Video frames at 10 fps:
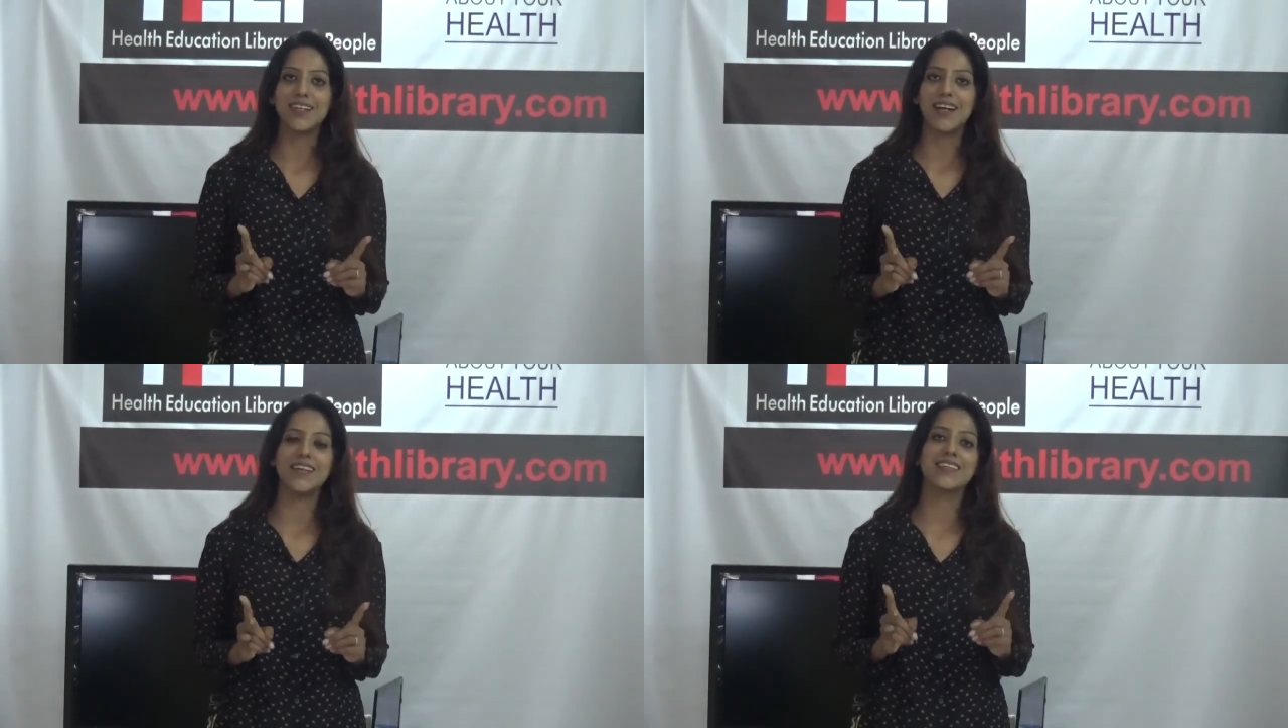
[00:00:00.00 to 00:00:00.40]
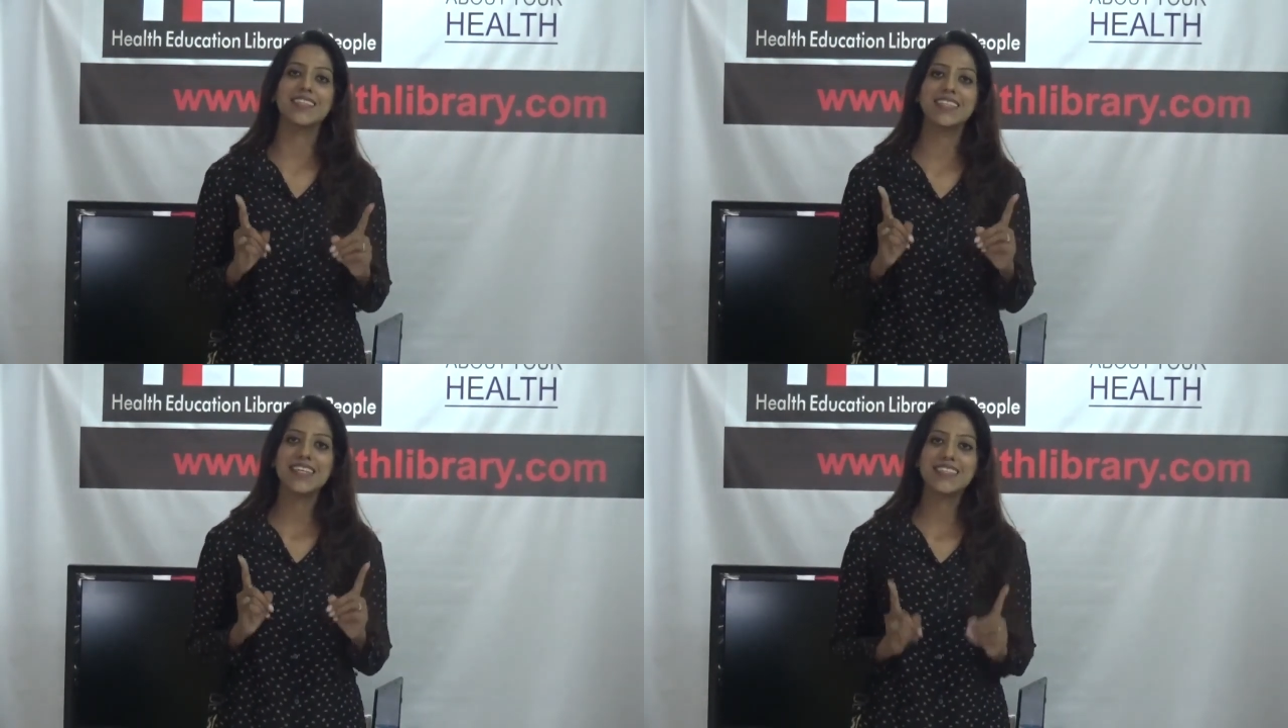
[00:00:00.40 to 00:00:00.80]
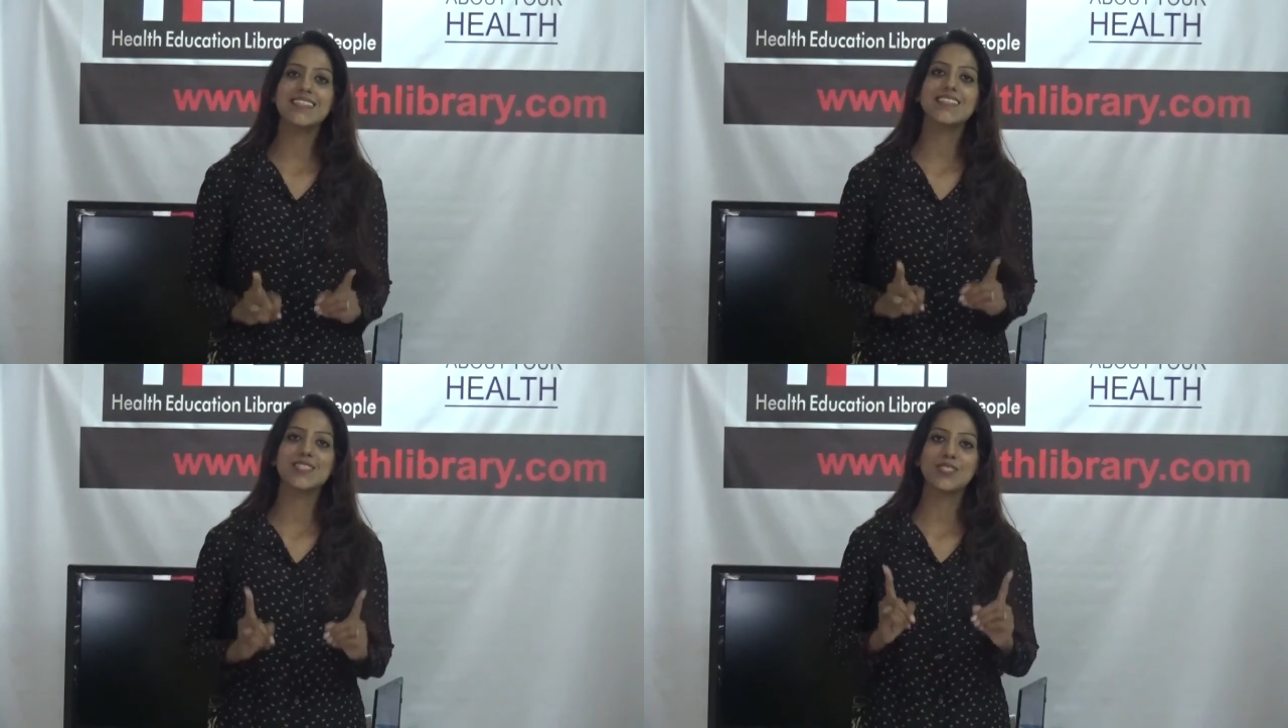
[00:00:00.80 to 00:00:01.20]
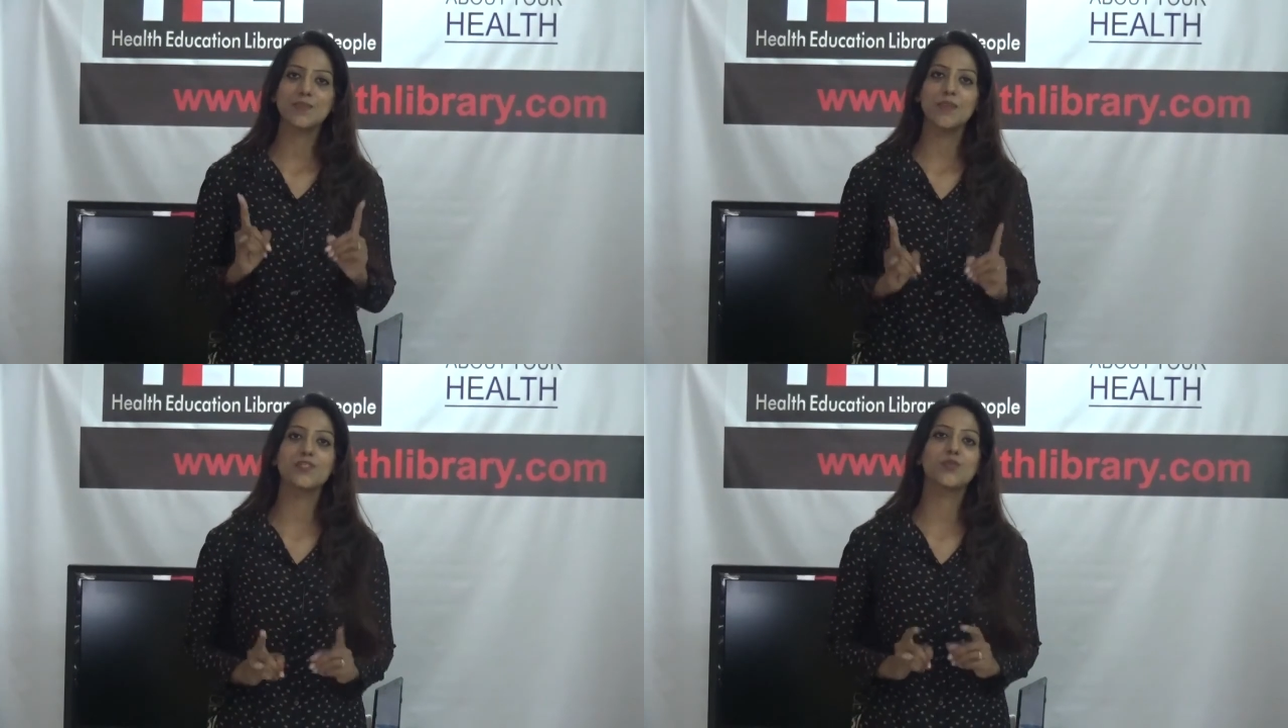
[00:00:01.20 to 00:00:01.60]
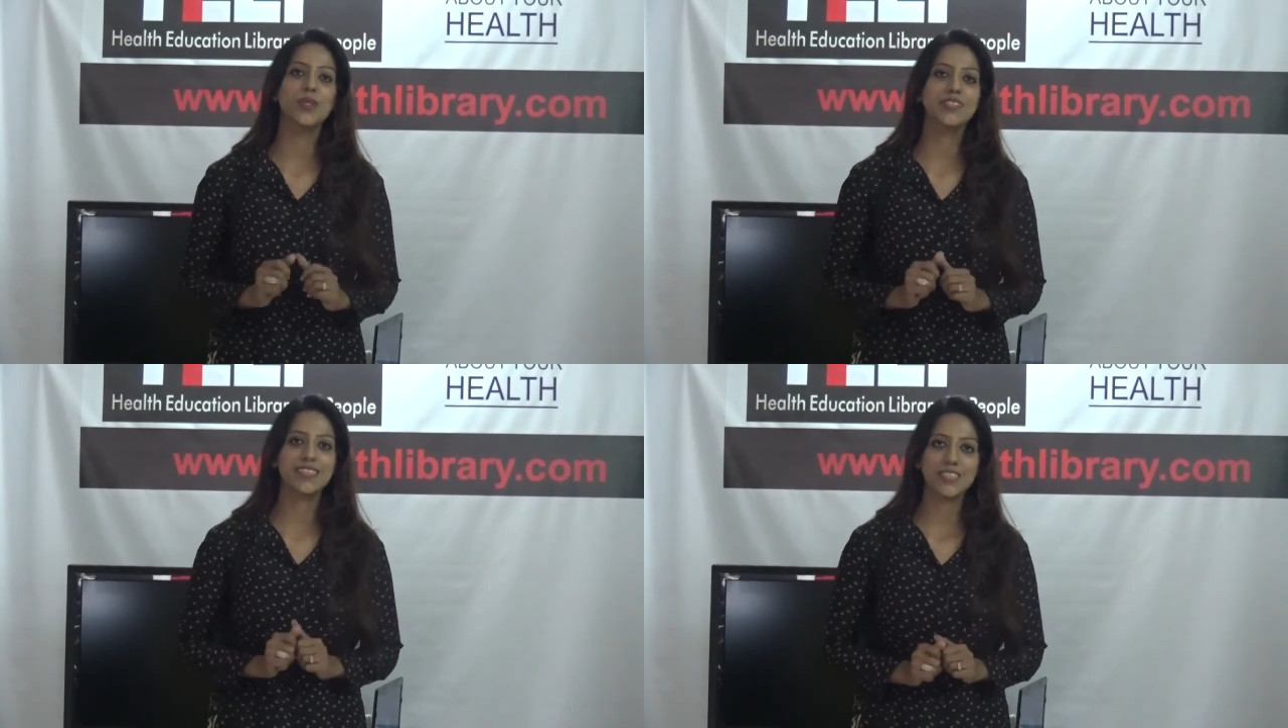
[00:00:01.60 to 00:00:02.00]
are our greatest
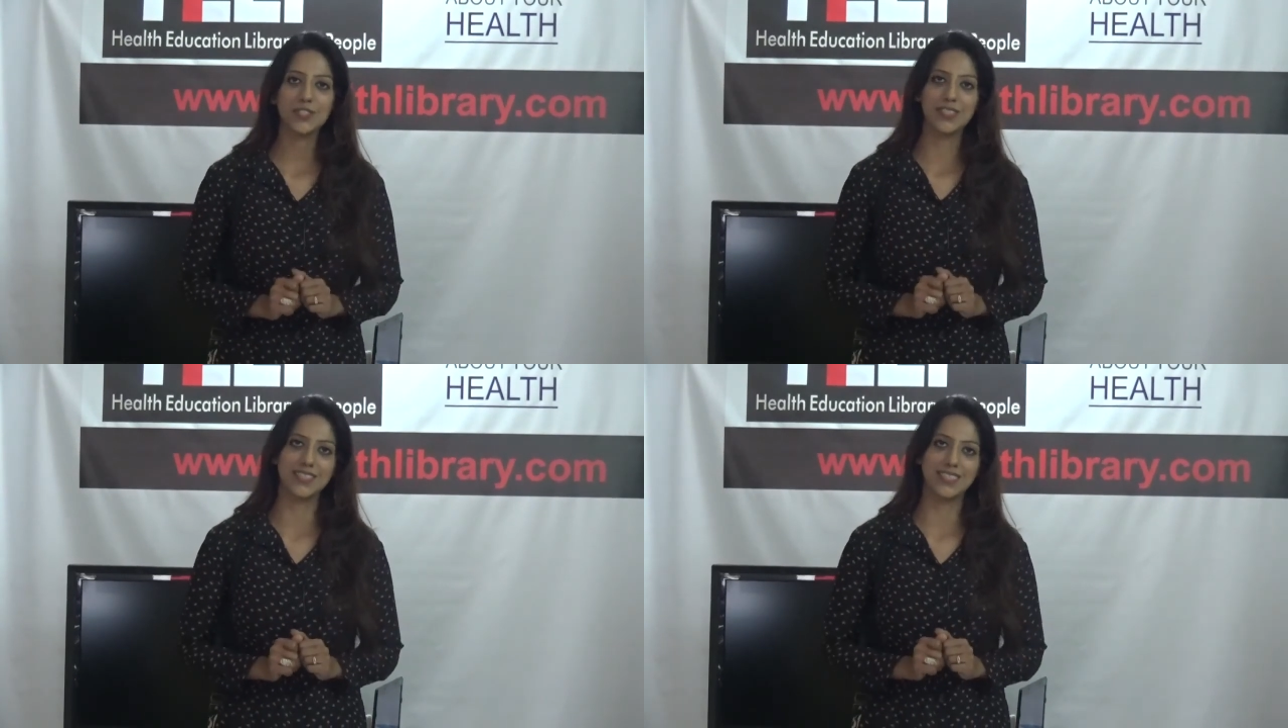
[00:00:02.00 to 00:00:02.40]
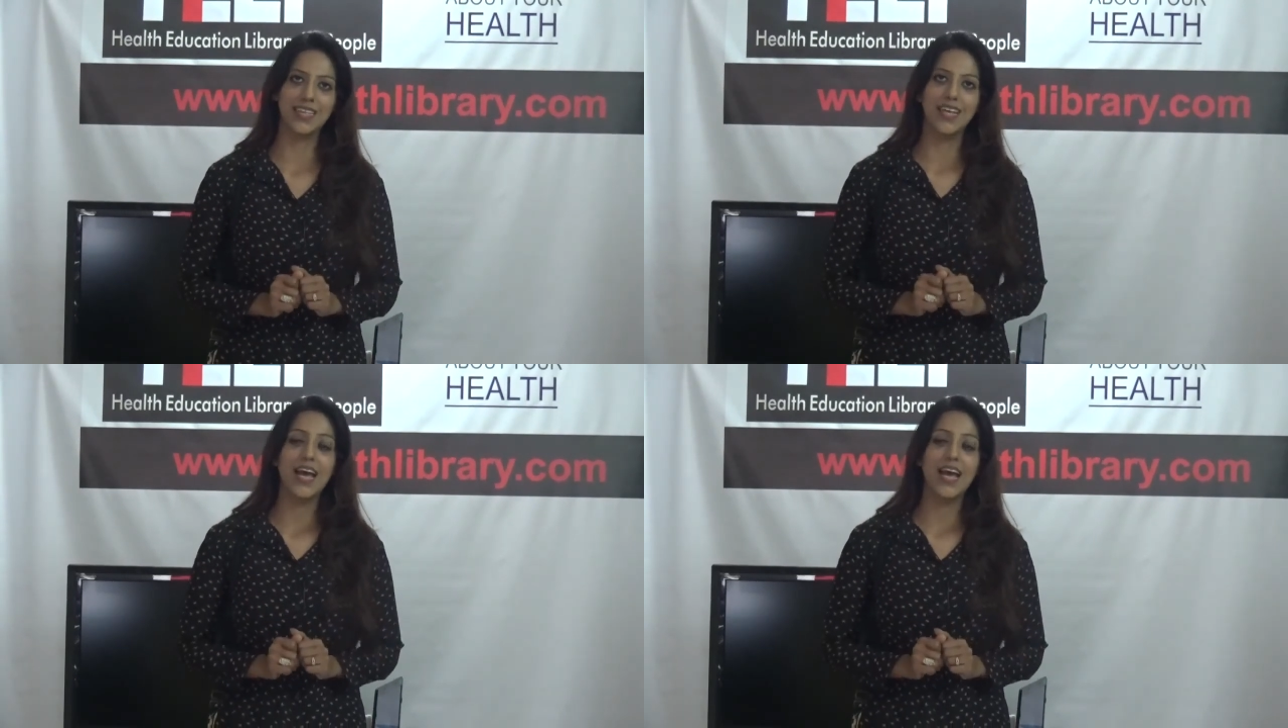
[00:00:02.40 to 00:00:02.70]
spiritual teachers,